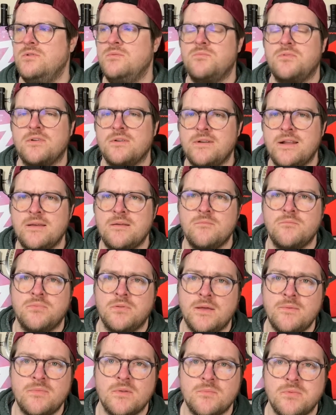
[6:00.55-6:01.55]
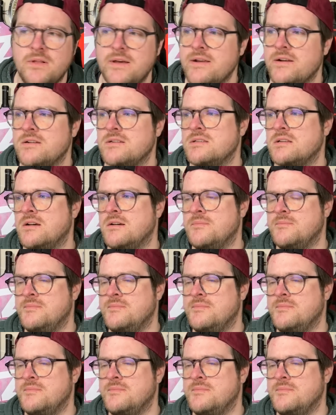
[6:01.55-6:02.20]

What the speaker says: would blame the players?